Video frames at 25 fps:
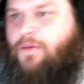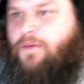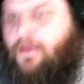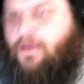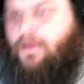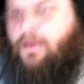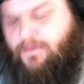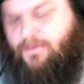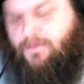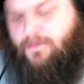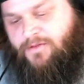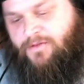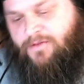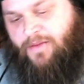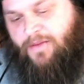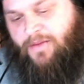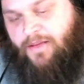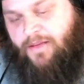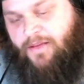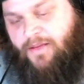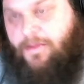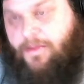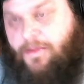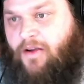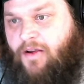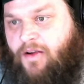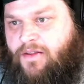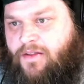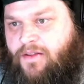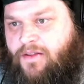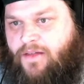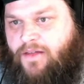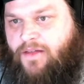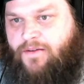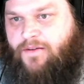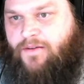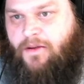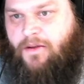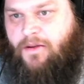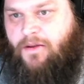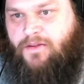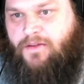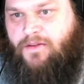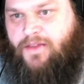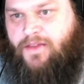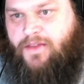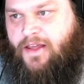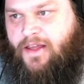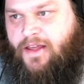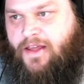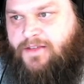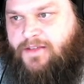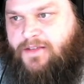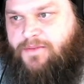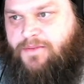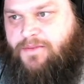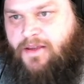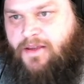so by comparing that value to the KSP,